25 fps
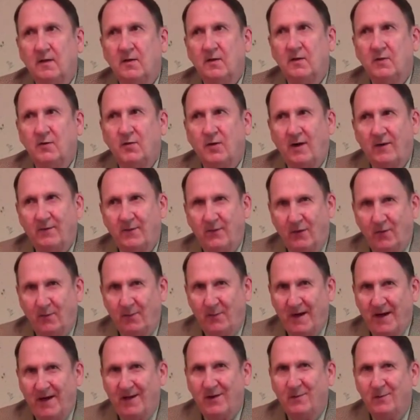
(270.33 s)
So I felt
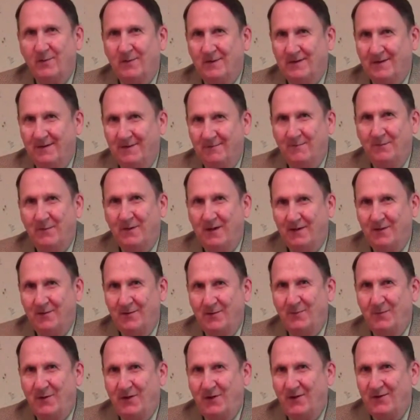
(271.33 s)
better
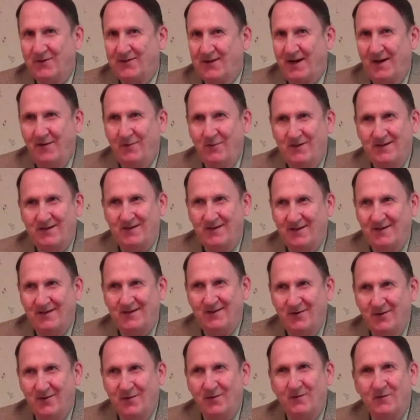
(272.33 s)
because I was
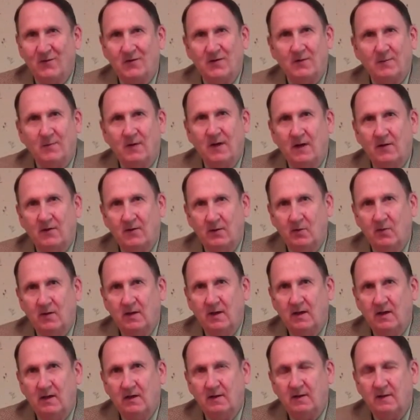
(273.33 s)
just nervous about doing
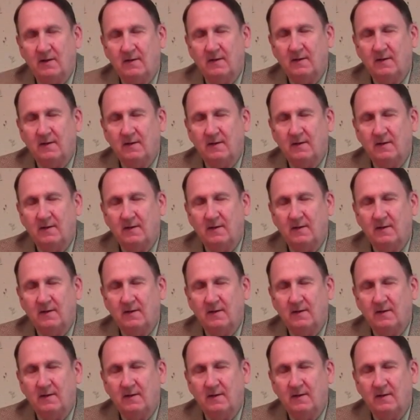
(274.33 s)
it.